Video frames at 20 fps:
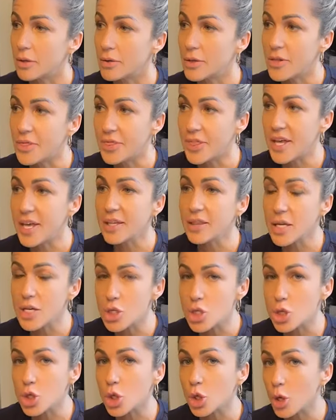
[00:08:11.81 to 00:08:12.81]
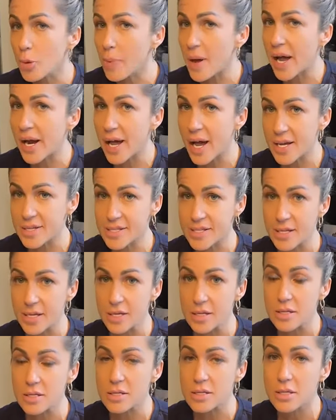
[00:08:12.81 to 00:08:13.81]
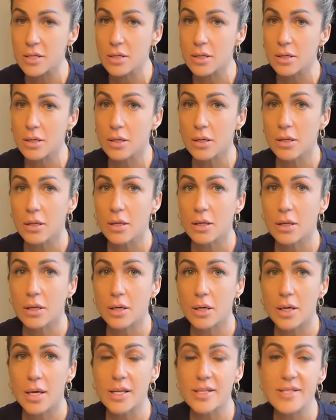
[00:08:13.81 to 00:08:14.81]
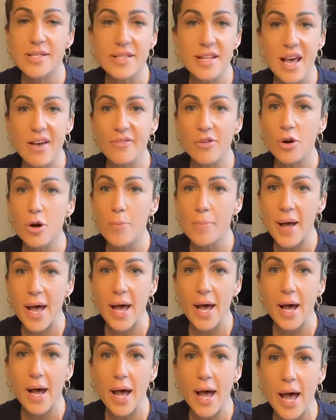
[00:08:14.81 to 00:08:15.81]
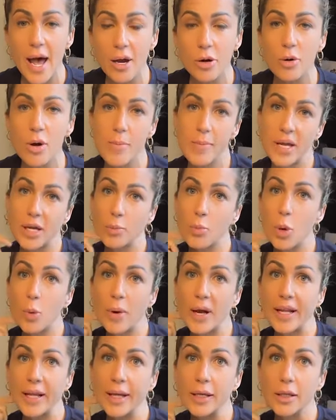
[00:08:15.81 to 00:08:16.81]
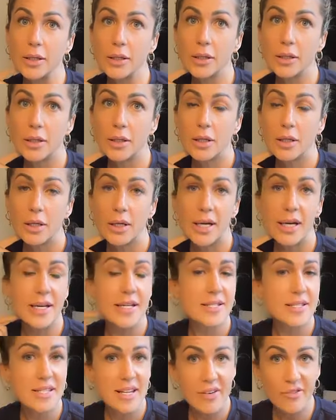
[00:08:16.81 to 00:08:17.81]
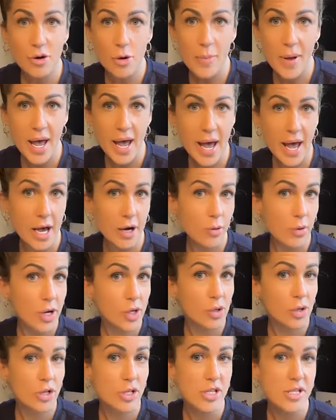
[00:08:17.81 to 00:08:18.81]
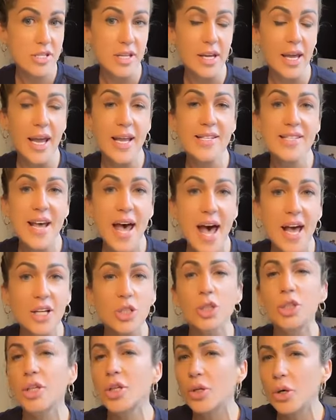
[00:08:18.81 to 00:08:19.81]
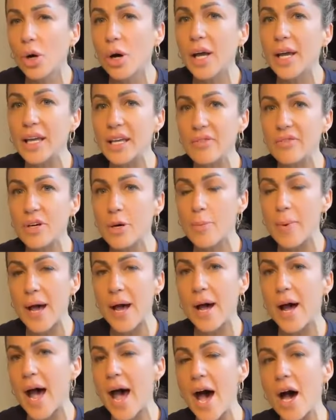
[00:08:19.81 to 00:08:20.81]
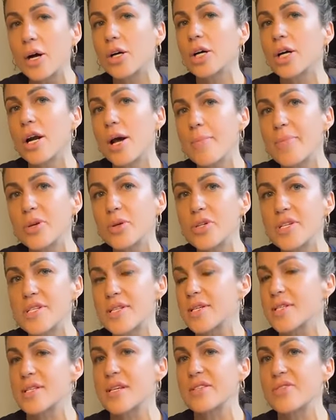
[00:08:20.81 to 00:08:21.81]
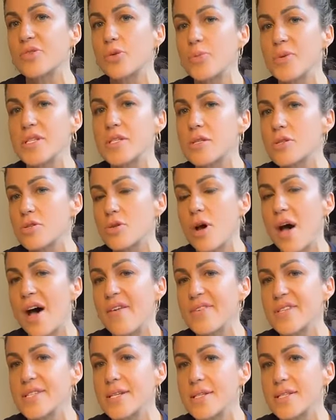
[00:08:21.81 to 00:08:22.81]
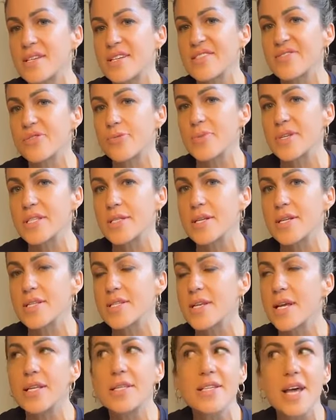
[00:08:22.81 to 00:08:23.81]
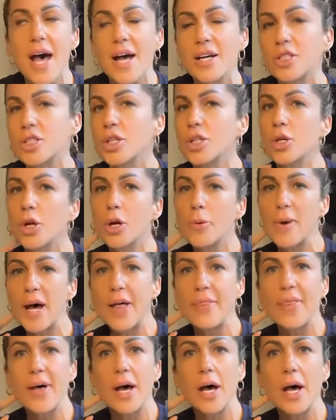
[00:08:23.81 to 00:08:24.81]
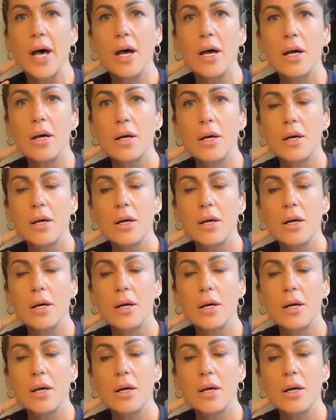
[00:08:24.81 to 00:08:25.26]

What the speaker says: The thing that's true about us is, it's never about how do I make more money. It is never about how do I grow this thing. It's actually not even about how can I build a successful business or have a successful business. It's actually not about that.